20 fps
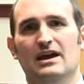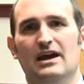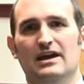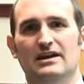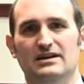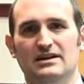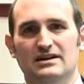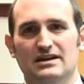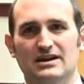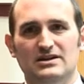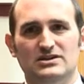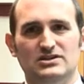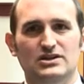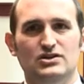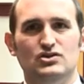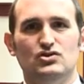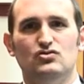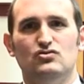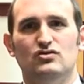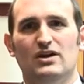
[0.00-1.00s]
and can
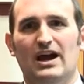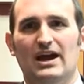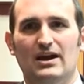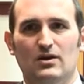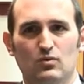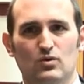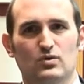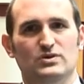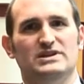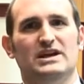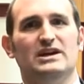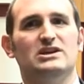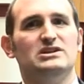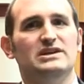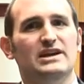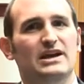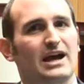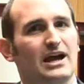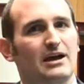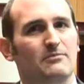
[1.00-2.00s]
actually track what's
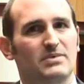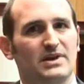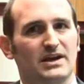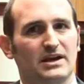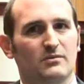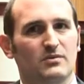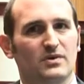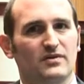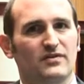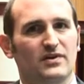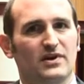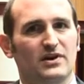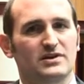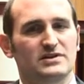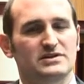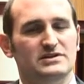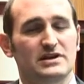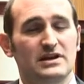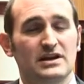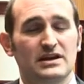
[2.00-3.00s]
actually happening with
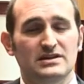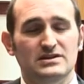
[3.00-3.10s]
those.